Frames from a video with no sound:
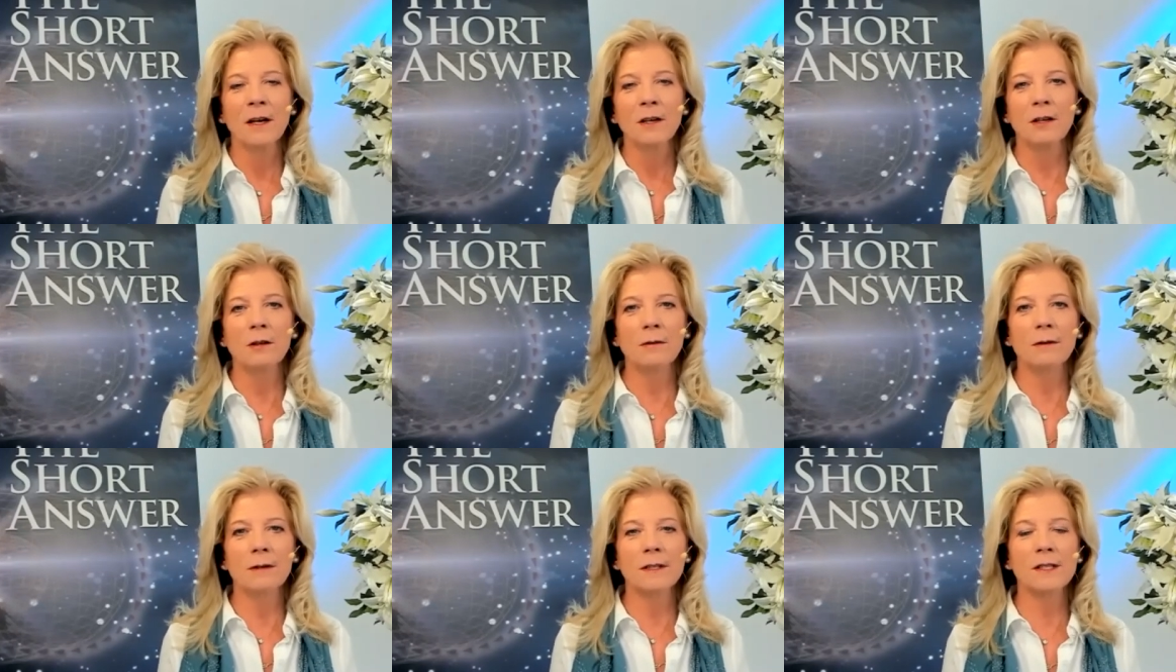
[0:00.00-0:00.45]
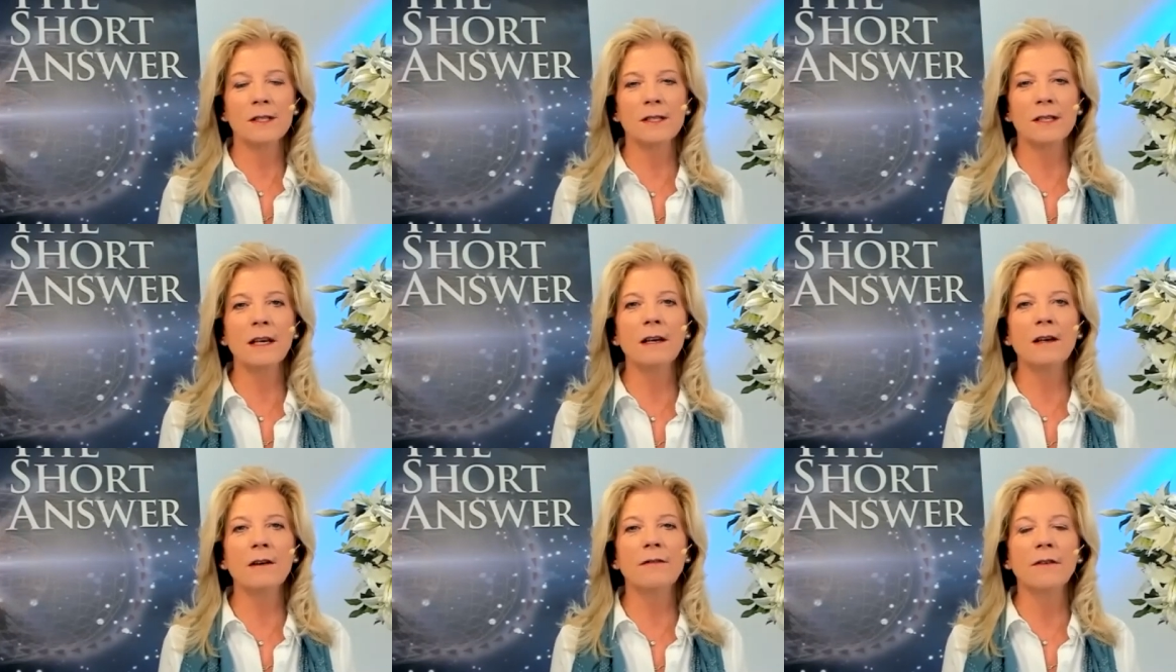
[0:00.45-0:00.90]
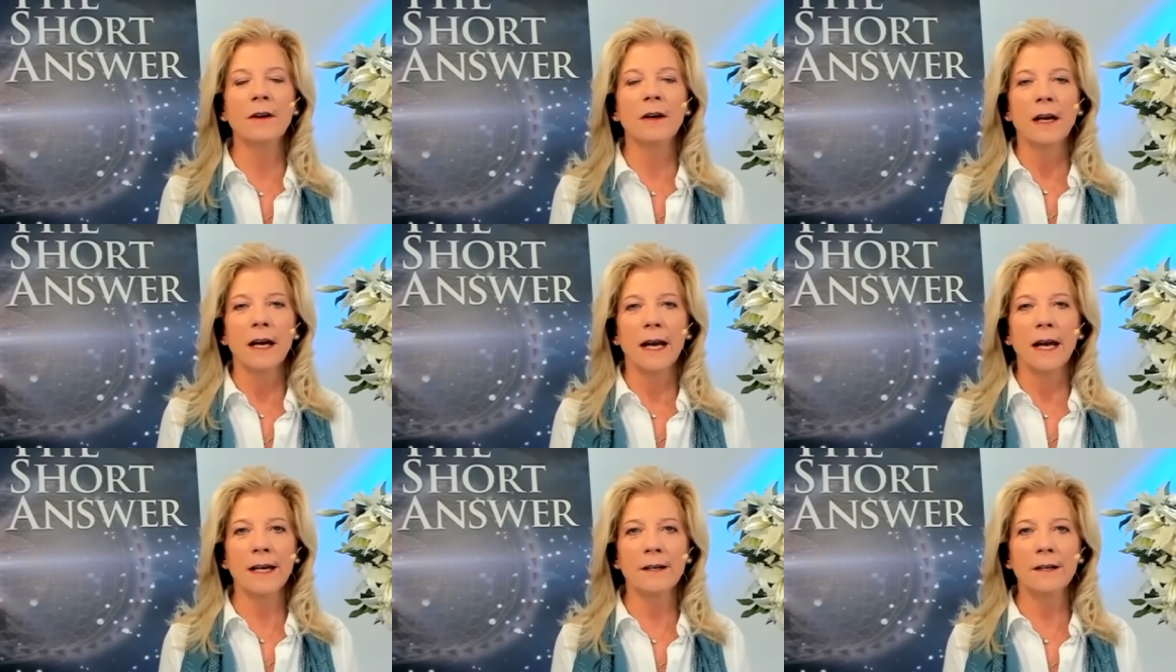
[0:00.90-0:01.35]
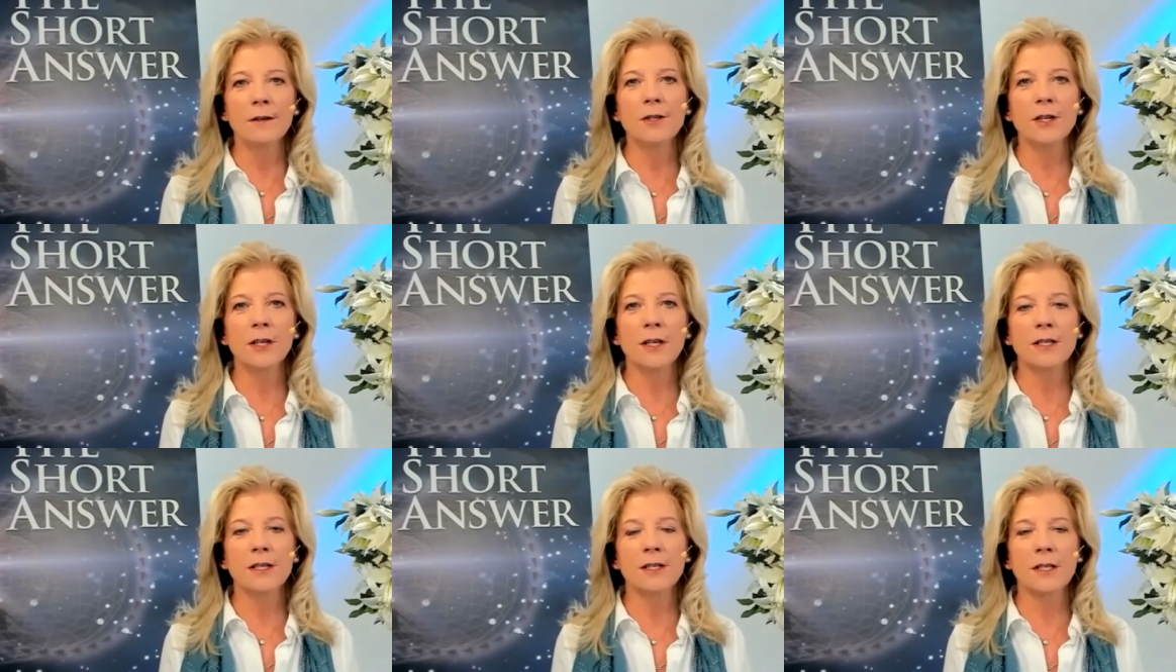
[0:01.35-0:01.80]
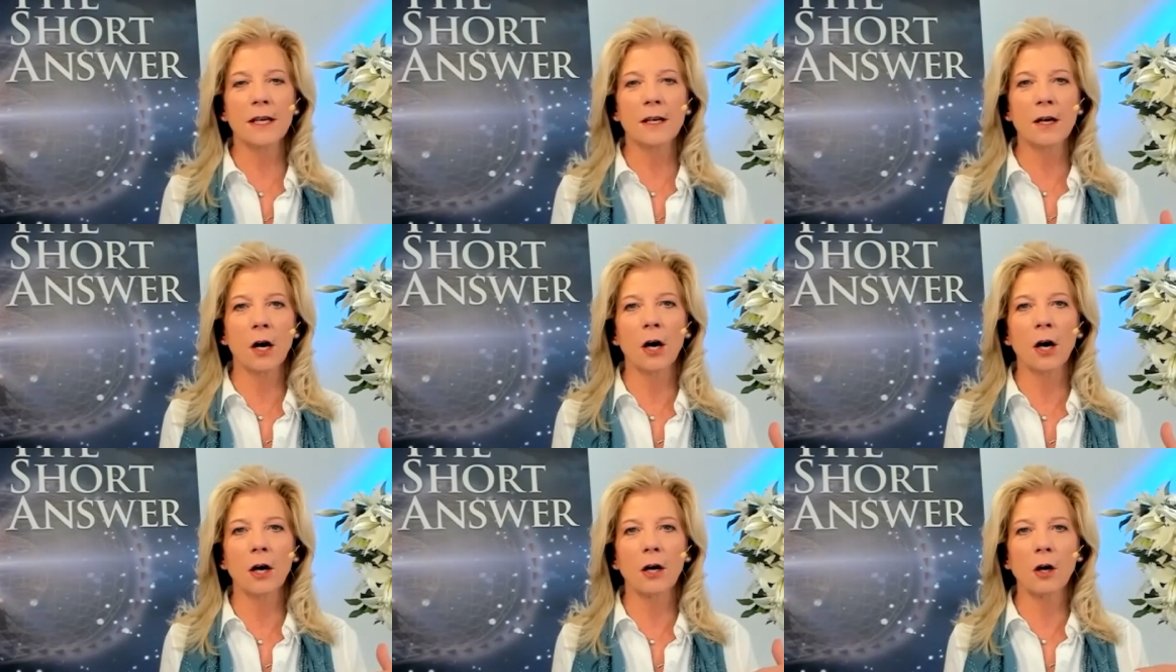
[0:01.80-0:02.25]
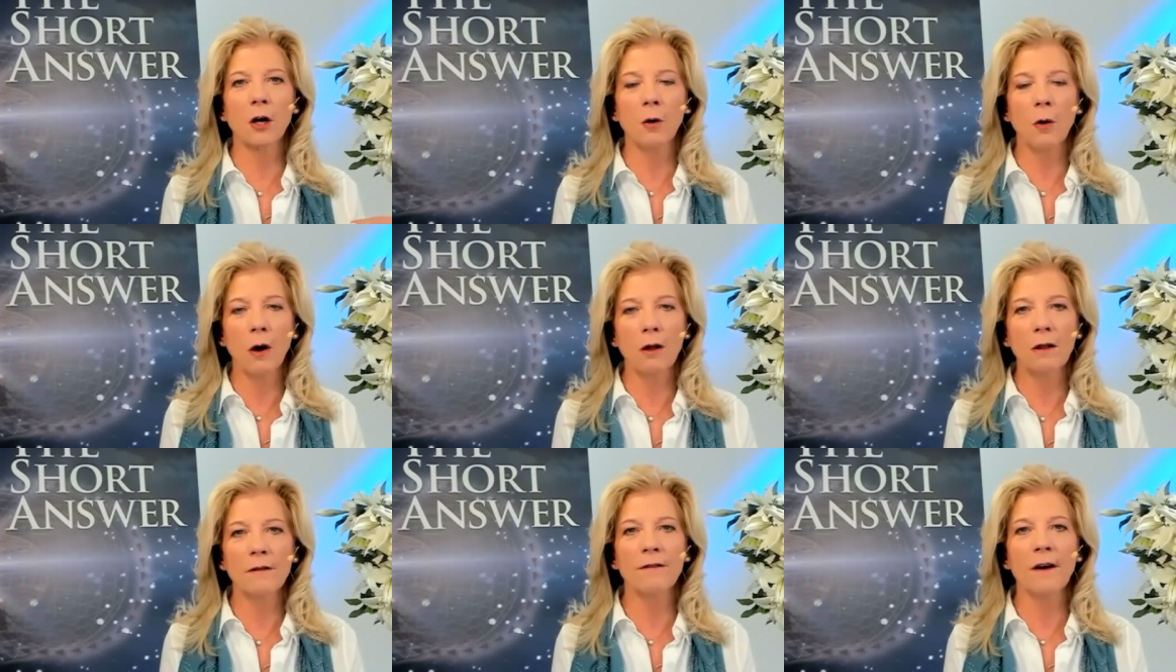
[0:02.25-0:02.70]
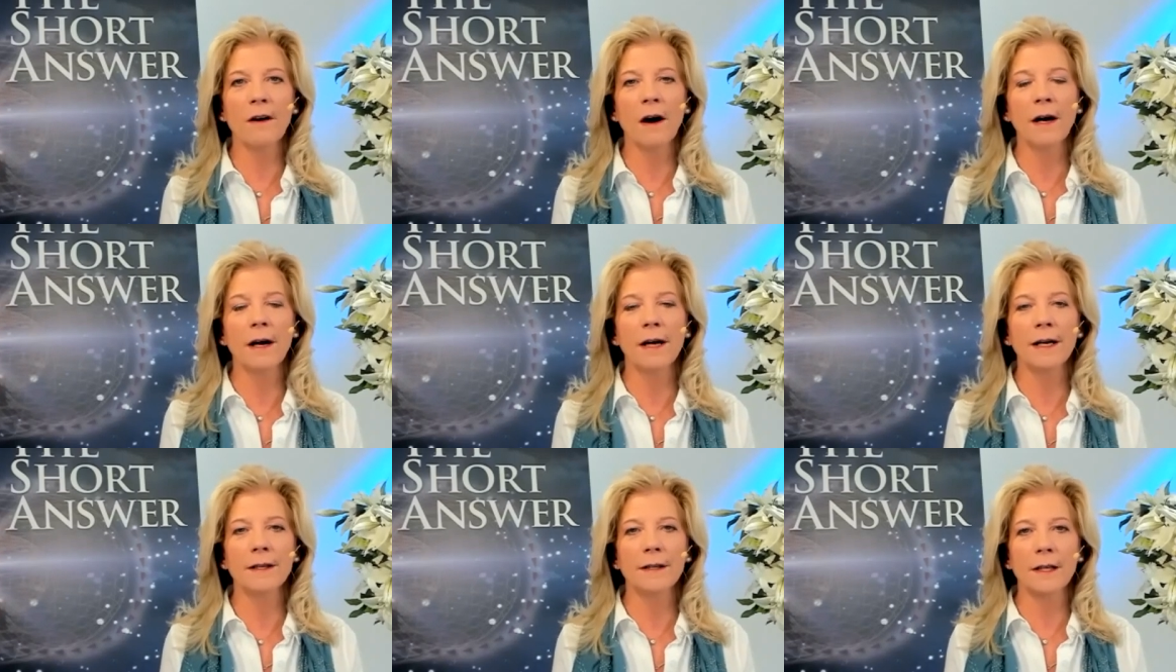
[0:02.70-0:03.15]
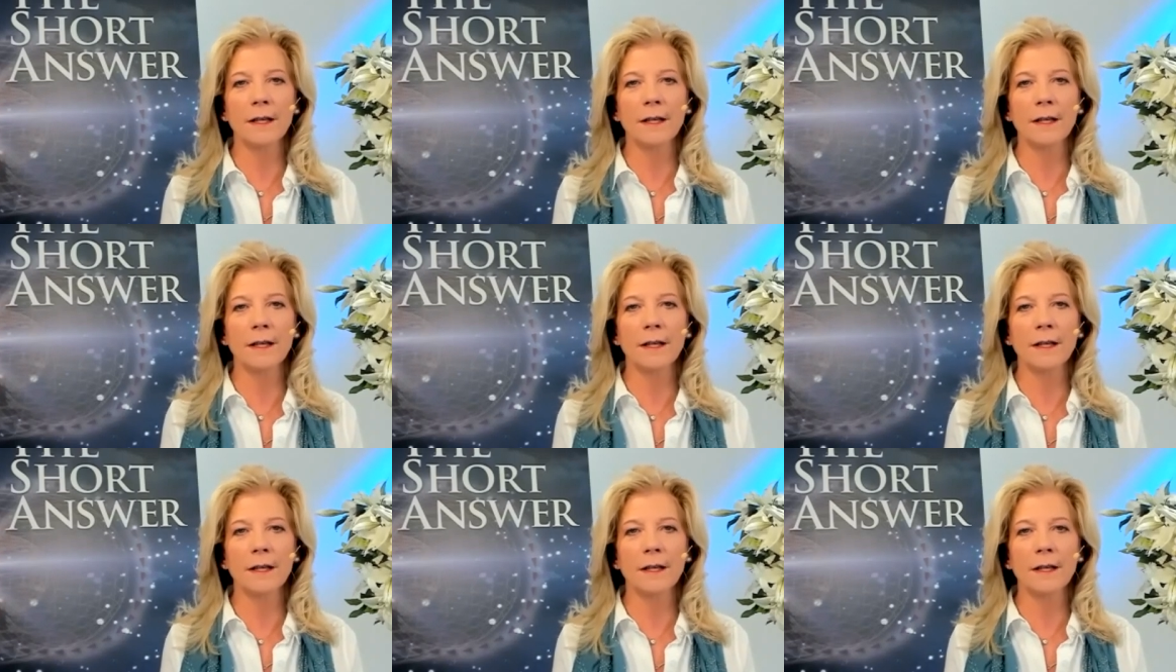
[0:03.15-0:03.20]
You receive energies that are qualifying,